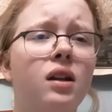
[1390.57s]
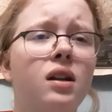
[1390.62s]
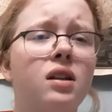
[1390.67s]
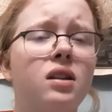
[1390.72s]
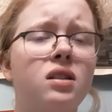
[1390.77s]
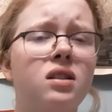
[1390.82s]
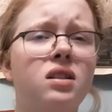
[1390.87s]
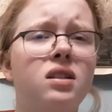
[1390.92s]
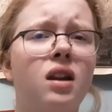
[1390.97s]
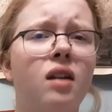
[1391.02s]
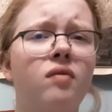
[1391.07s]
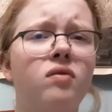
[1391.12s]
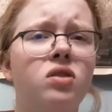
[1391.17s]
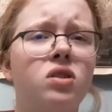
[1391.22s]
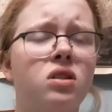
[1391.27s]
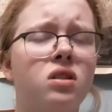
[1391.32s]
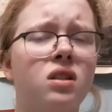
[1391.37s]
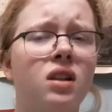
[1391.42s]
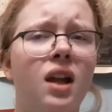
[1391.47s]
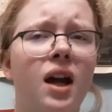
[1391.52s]
instead of
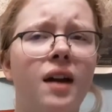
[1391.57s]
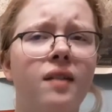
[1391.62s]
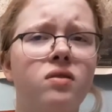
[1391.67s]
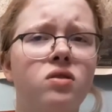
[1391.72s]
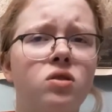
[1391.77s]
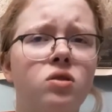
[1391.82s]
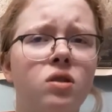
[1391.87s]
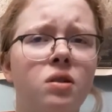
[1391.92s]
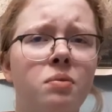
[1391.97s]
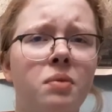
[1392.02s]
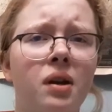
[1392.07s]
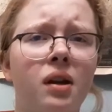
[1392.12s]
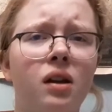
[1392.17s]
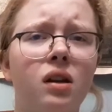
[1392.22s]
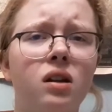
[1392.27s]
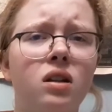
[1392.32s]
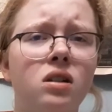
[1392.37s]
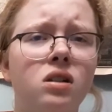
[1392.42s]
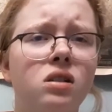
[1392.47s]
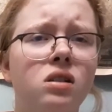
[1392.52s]
just live streaming,
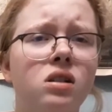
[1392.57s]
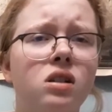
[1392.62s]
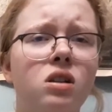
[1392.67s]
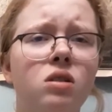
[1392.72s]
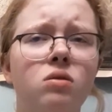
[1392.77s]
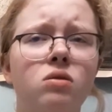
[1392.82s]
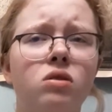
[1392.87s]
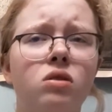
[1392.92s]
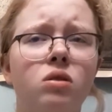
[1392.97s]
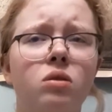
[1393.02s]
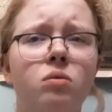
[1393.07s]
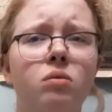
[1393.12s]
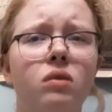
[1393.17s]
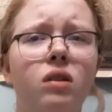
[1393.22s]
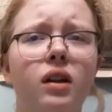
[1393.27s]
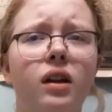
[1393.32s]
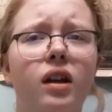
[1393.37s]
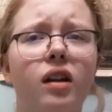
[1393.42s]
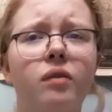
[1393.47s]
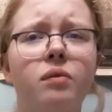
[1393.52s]
because YouTube,
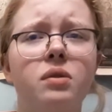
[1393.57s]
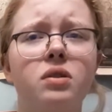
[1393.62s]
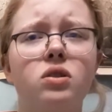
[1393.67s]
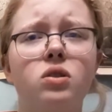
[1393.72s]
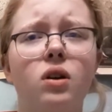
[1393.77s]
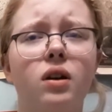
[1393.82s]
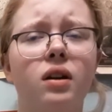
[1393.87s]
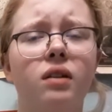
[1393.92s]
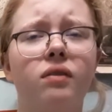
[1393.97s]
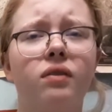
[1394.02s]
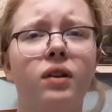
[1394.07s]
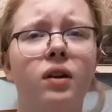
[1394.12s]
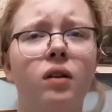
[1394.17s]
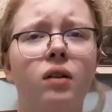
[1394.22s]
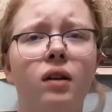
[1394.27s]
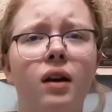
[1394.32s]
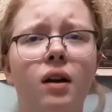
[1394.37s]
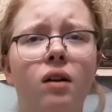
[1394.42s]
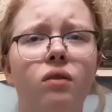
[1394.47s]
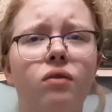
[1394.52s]
like, I've been trying to figure
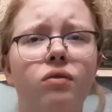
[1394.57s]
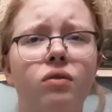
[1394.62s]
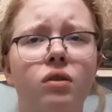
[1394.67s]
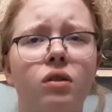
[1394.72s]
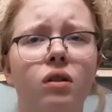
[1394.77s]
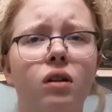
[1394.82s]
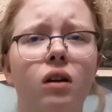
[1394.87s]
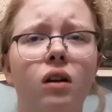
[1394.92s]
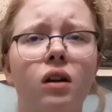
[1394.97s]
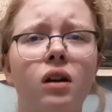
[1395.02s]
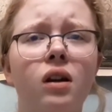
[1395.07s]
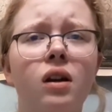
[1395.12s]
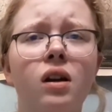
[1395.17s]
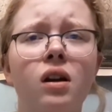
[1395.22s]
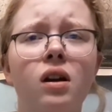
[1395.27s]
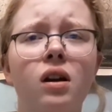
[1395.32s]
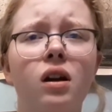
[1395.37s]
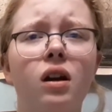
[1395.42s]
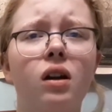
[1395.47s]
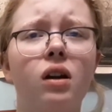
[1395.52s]
it out for
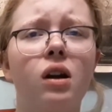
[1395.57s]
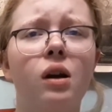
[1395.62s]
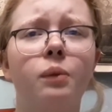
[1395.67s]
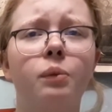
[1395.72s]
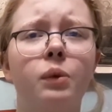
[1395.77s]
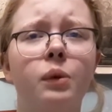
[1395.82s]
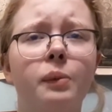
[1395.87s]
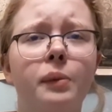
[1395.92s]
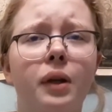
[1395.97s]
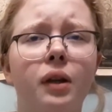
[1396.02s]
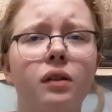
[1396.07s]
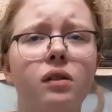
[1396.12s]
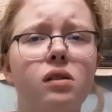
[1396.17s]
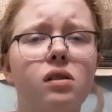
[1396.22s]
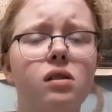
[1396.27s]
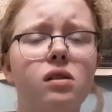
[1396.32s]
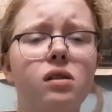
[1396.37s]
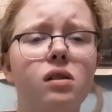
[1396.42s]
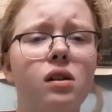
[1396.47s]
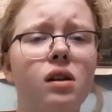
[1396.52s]
a couple
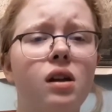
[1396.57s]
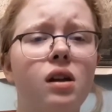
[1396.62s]
months.